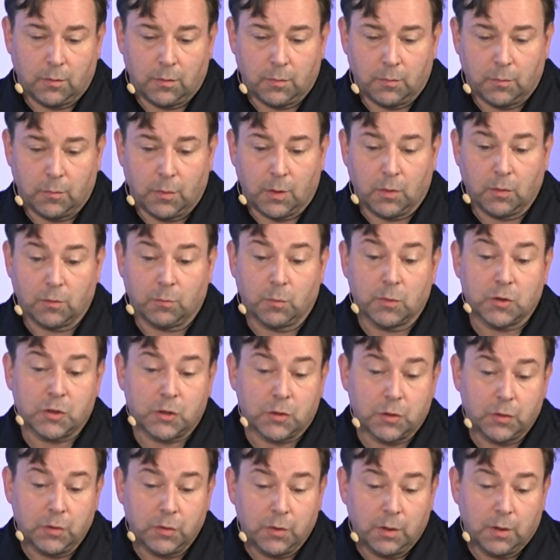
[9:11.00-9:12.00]
because we
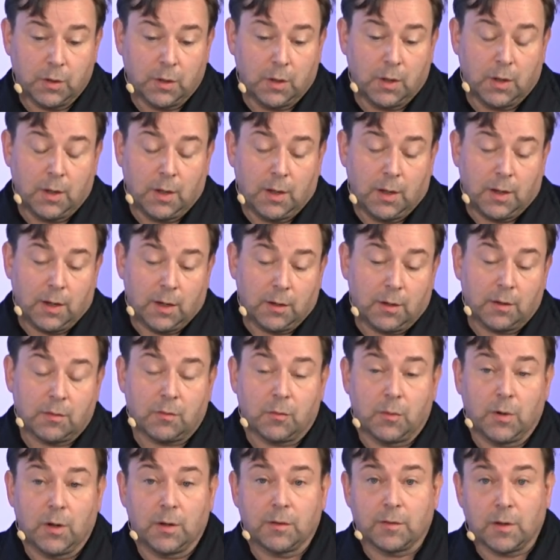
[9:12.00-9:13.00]
should, it is
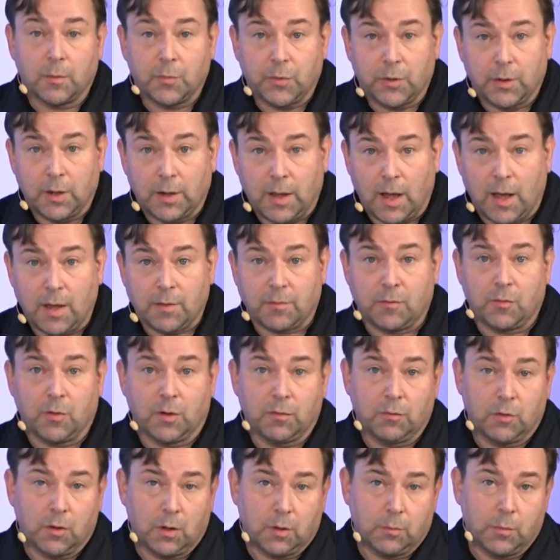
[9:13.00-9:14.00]
really something that has
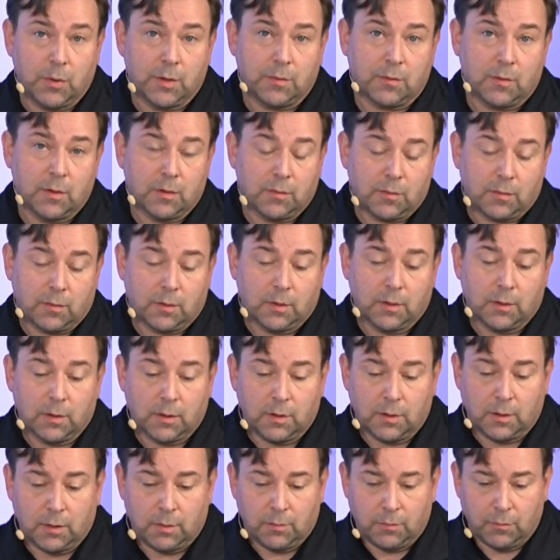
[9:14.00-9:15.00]
driven our business
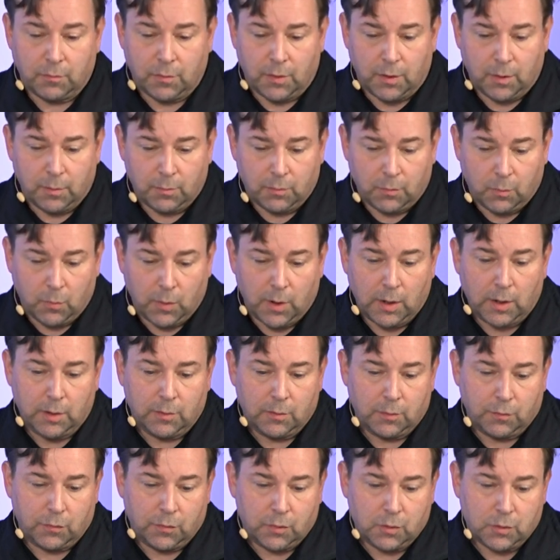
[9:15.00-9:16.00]
very well in
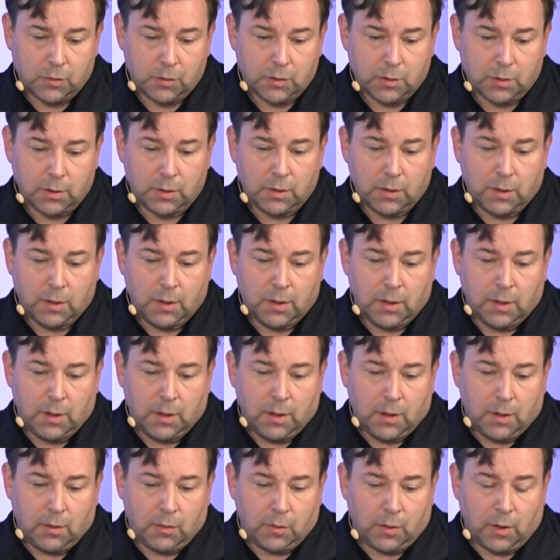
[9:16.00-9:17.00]
the future.
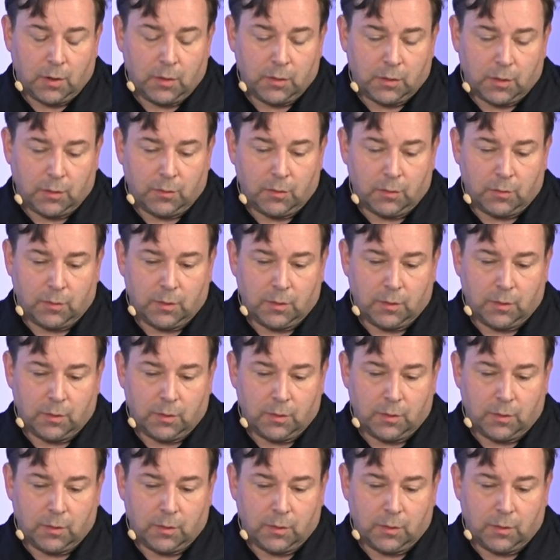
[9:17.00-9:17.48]
You can look on the